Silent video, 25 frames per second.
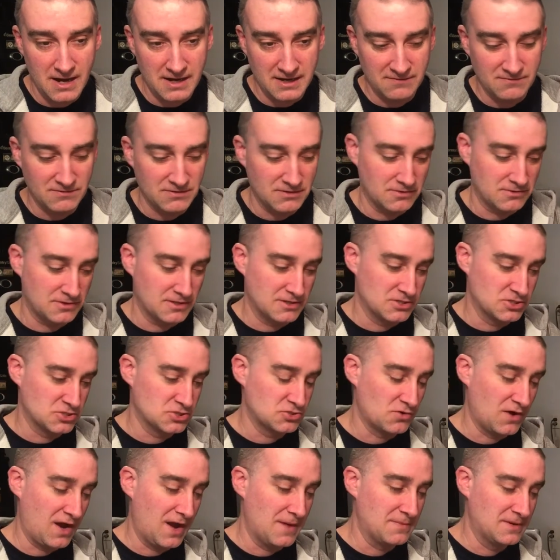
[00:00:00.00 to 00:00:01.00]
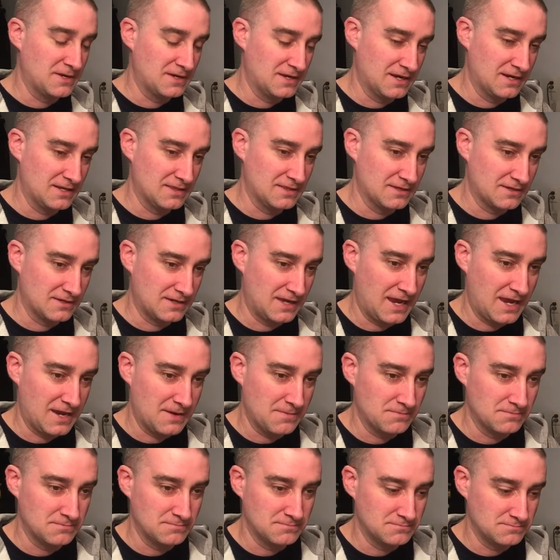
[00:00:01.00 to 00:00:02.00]
even though they described it in the
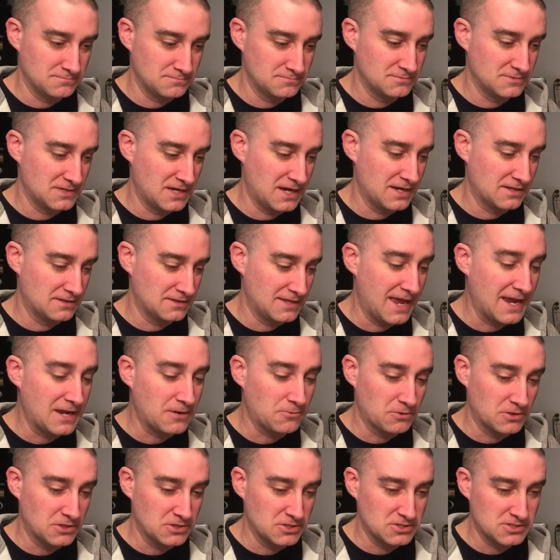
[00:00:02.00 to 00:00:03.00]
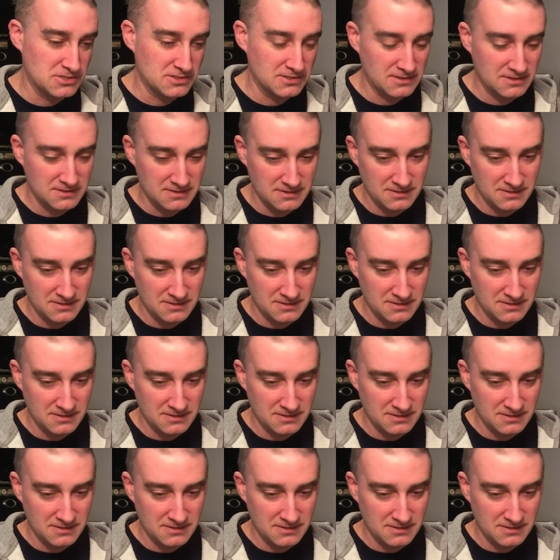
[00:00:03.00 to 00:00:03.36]
game language,